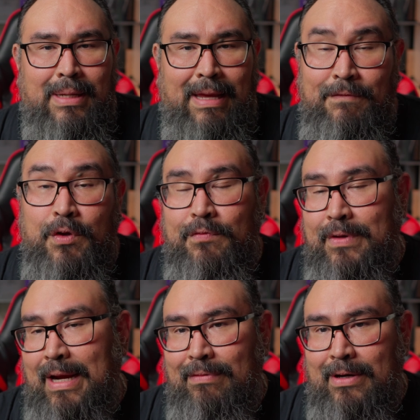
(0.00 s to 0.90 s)
If you've
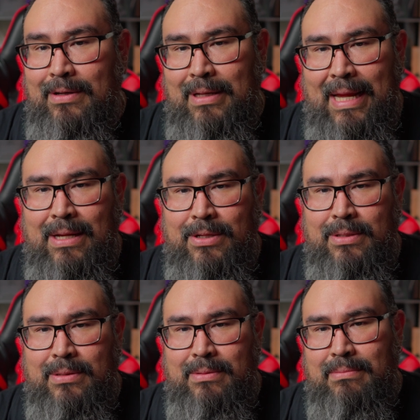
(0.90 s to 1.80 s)
never,
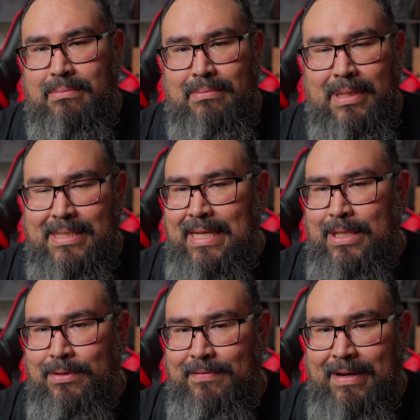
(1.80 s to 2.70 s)
let's say
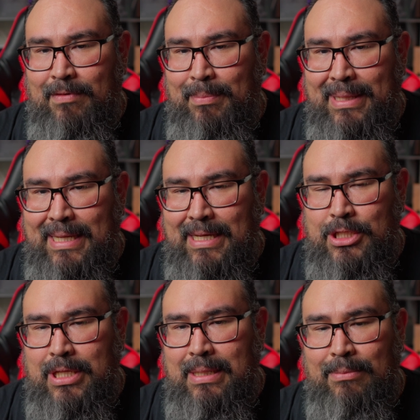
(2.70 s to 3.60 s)
you've never been in a
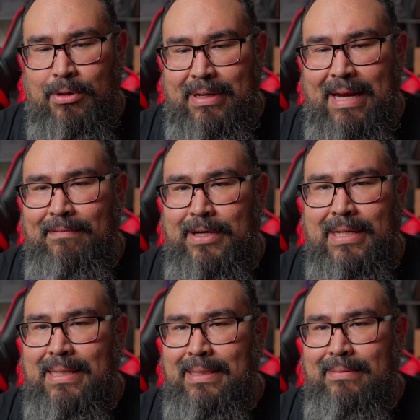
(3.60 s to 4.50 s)
gym or never
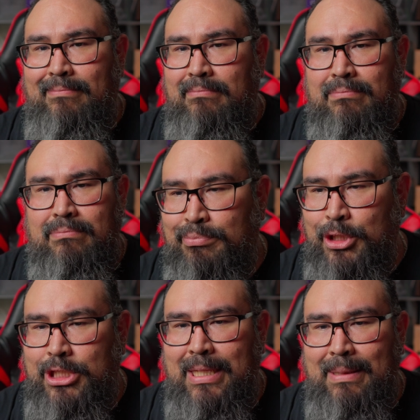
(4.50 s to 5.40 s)
done
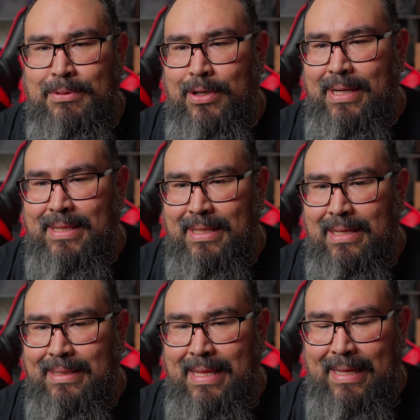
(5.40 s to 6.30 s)
push-ups or anything
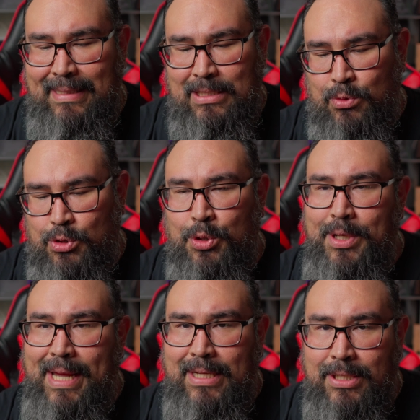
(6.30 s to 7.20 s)
like that, this will show
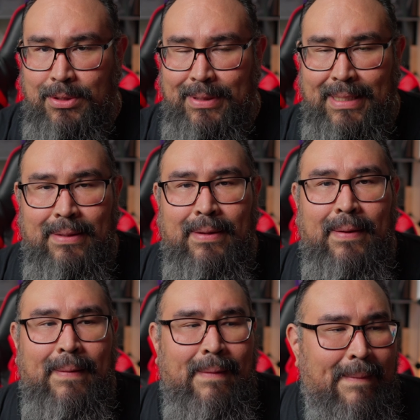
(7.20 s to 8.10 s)
you how to do it.
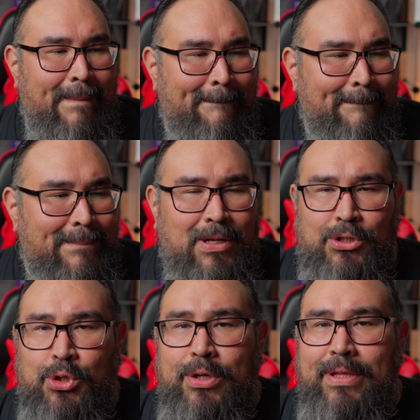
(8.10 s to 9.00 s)
It'll
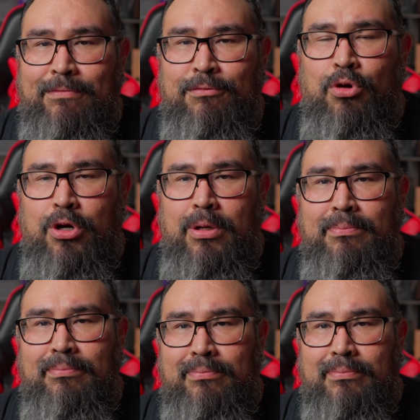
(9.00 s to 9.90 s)
show you the
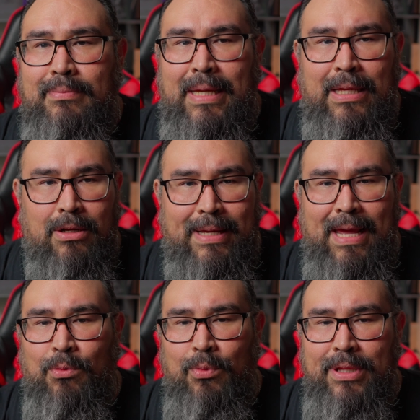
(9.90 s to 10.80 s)
form. It'll
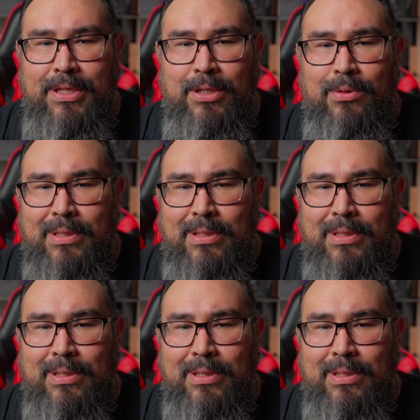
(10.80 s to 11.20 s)
count with you.